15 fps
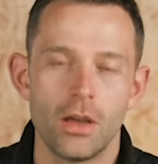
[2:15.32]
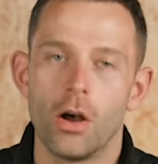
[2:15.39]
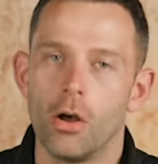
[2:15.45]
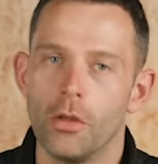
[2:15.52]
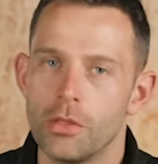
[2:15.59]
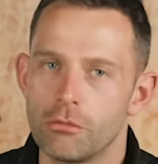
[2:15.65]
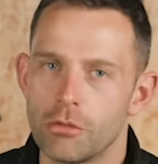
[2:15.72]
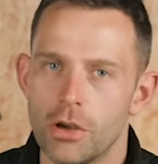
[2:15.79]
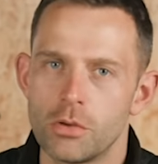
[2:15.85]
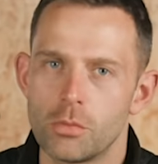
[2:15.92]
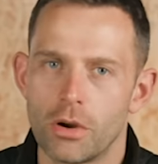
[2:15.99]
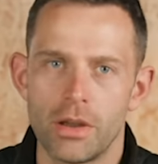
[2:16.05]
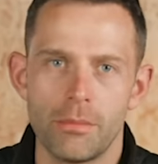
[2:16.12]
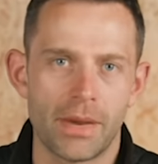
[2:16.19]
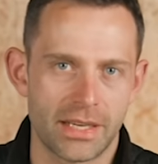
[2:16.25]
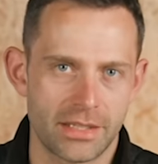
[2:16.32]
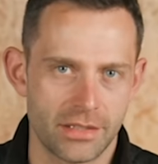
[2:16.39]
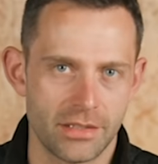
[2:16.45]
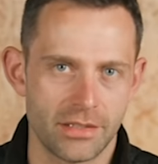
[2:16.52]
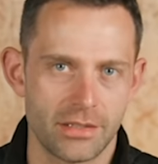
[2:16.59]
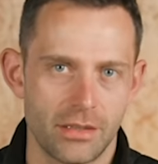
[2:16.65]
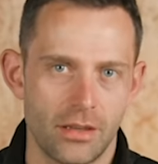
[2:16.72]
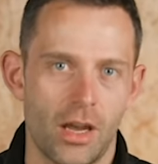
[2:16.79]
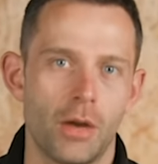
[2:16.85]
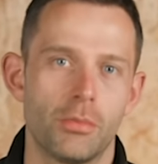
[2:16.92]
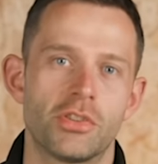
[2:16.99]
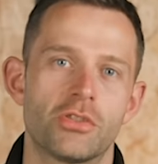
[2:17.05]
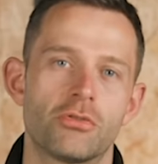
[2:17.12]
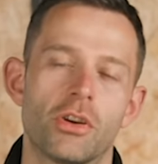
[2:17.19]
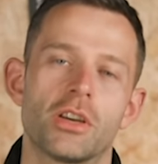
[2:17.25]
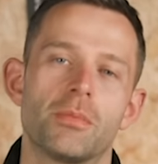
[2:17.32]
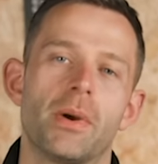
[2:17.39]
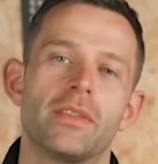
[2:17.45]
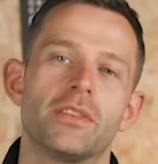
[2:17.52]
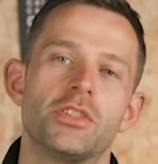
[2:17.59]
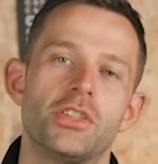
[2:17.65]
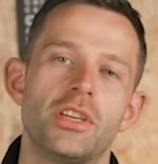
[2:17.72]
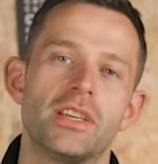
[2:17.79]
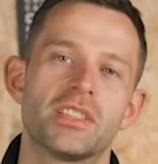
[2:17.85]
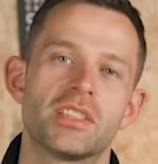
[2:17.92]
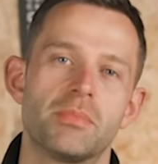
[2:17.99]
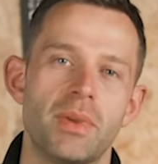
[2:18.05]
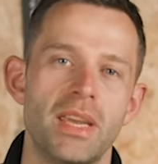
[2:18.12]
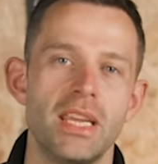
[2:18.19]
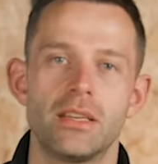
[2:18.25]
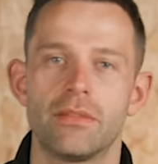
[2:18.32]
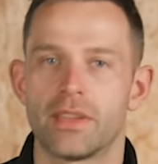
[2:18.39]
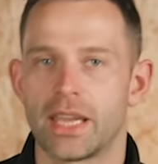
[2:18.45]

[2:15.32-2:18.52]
On the road where it matters, I was struck by the sheer speed of the